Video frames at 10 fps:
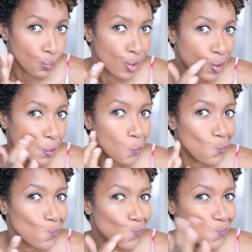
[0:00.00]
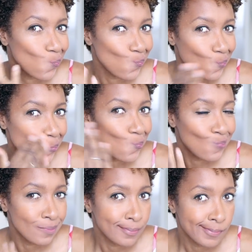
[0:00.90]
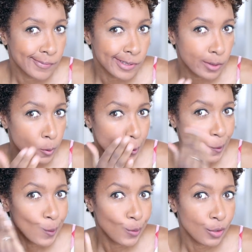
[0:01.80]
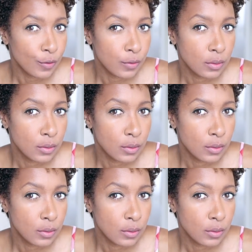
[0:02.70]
makeup and it won't come off.